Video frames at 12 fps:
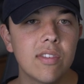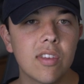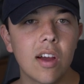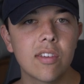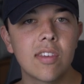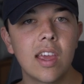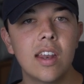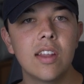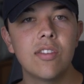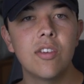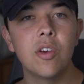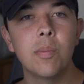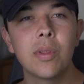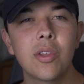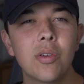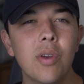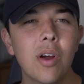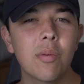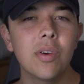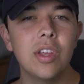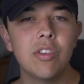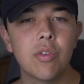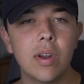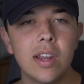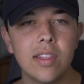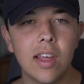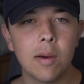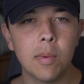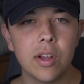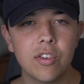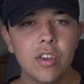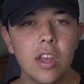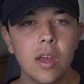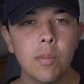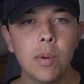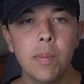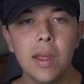stocks to get into, but they're not really trending that much. But